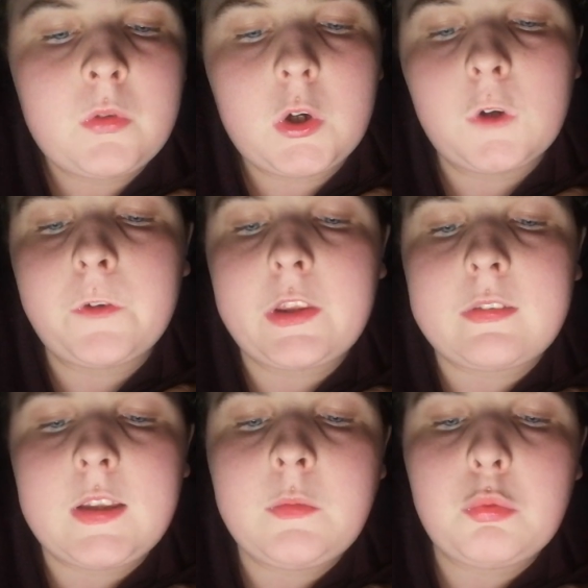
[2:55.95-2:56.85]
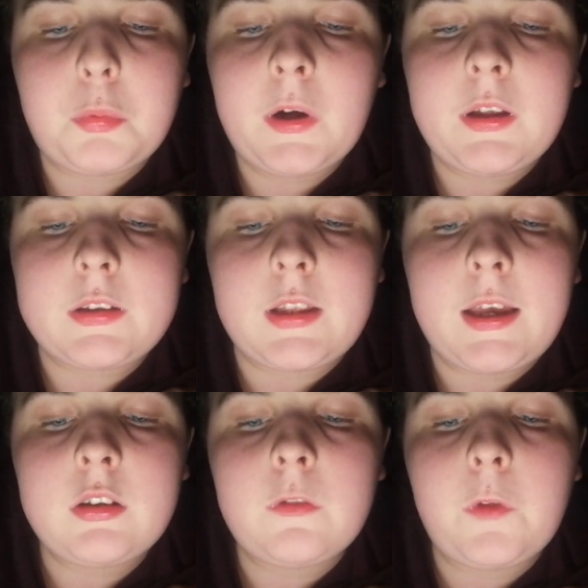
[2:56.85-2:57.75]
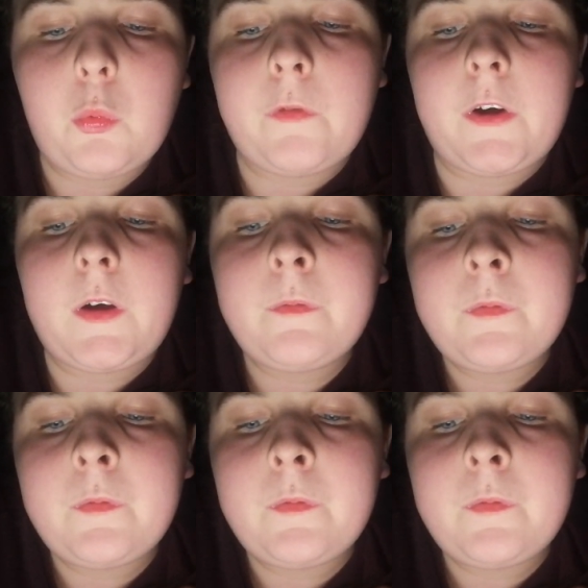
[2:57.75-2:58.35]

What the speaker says: over the same spot at the head of the river.